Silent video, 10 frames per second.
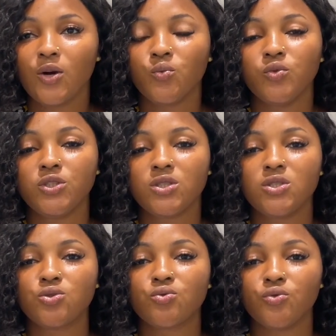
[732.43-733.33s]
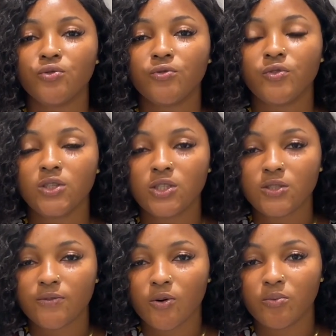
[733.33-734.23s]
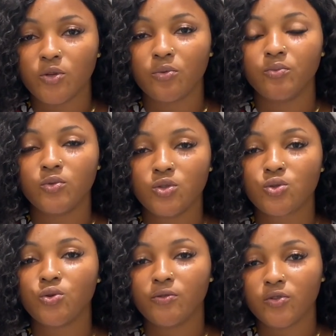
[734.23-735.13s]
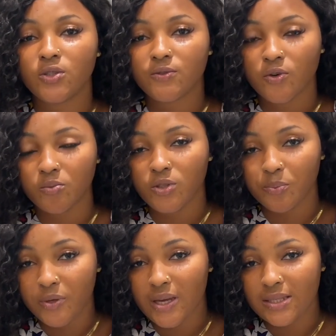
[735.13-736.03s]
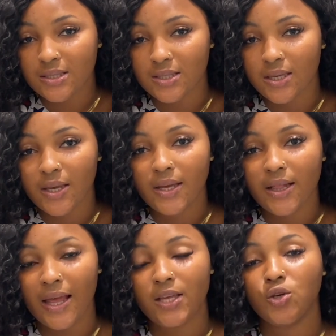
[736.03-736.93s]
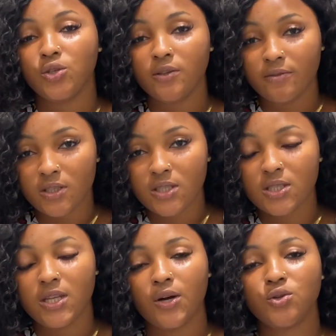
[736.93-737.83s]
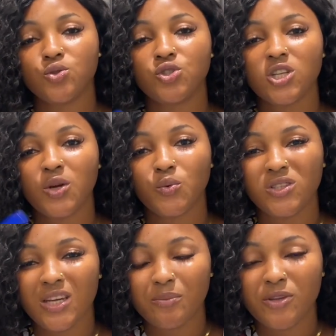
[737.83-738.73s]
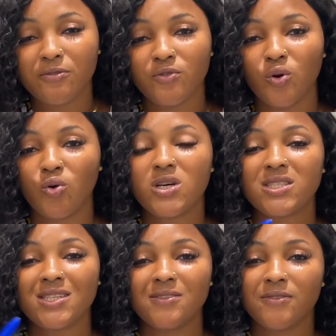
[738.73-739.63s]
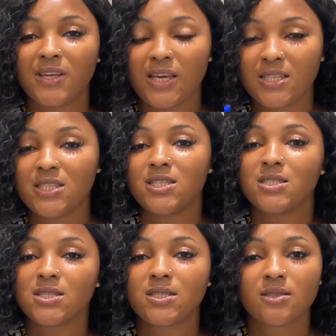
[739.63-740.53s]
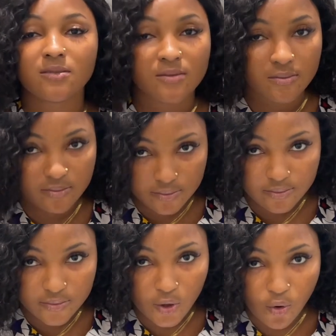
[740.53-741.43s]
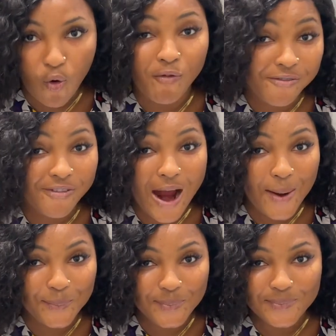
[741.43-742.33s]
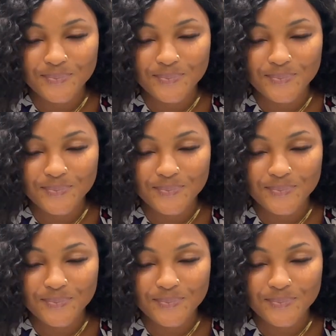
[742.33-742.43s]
with the school you finished from, the BSc, like your university. They are going to check with them if your certificate is confirmed.